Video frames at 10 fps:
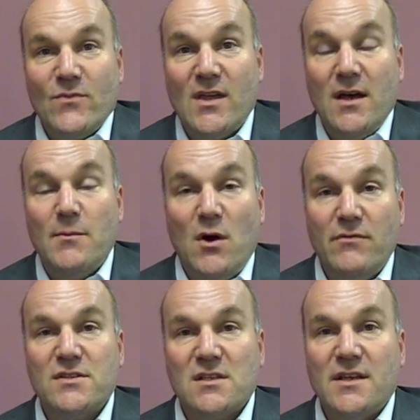
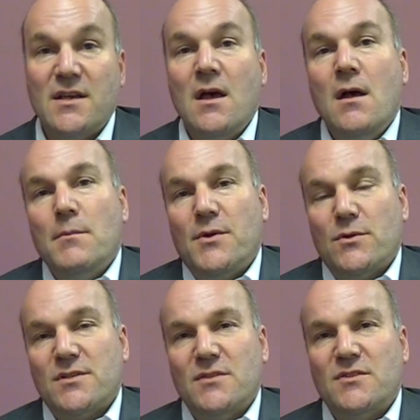obviously, but
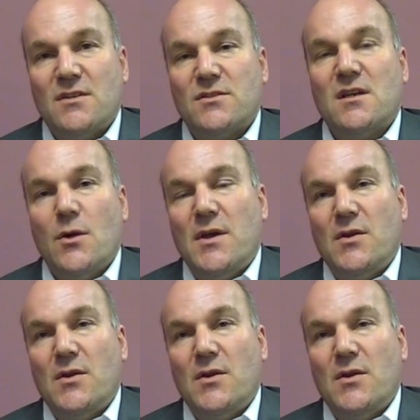also does so